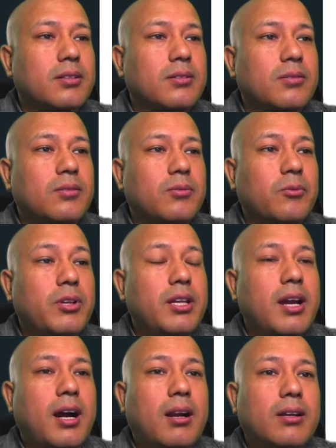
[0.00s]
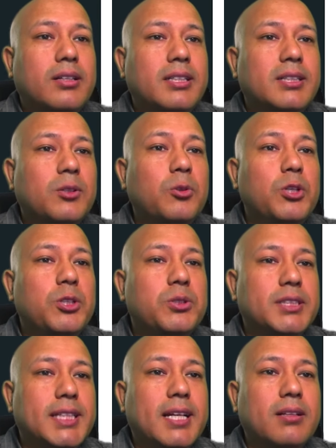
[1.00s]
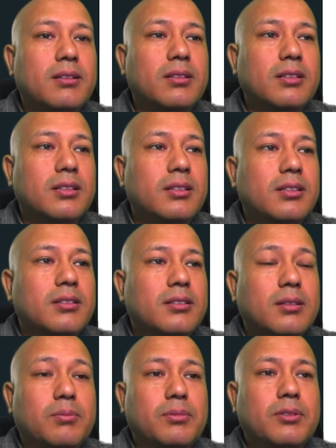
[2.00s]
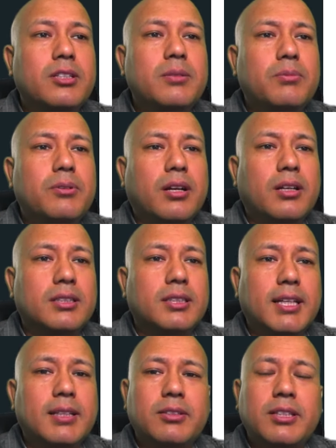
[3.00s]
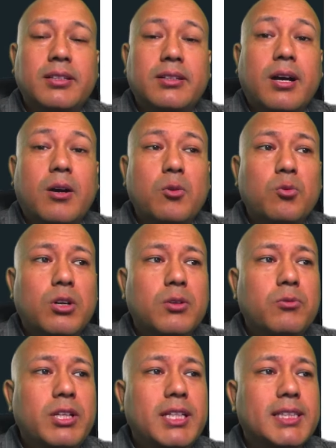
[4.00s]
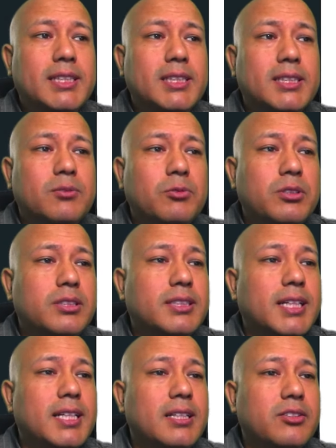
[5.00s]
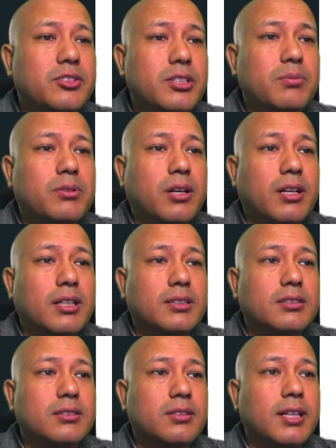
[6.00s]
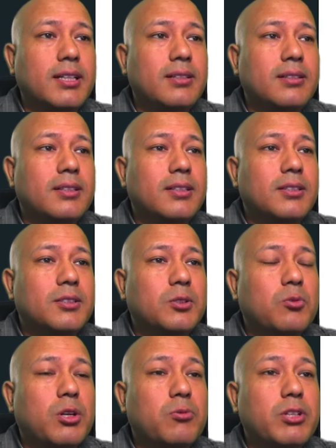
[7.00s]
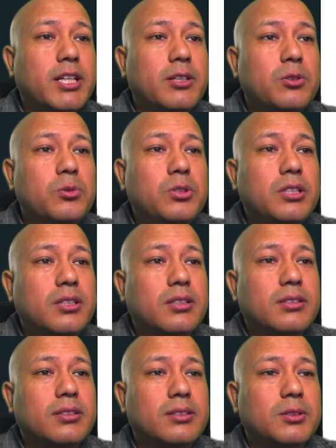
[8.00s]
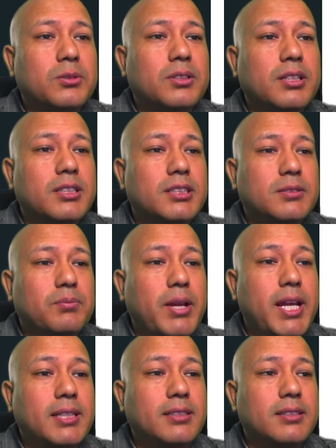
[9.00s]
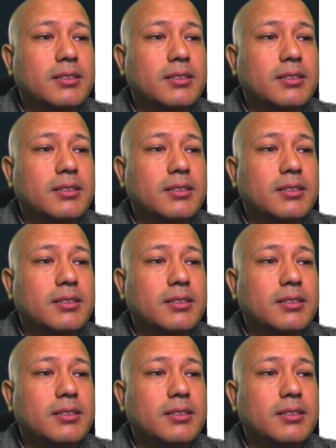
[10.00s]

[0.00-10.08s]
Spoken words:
we are going to sell the 3 products. Like in the round 1 we're selling 3 products, right? So what we can do here, so there's pages.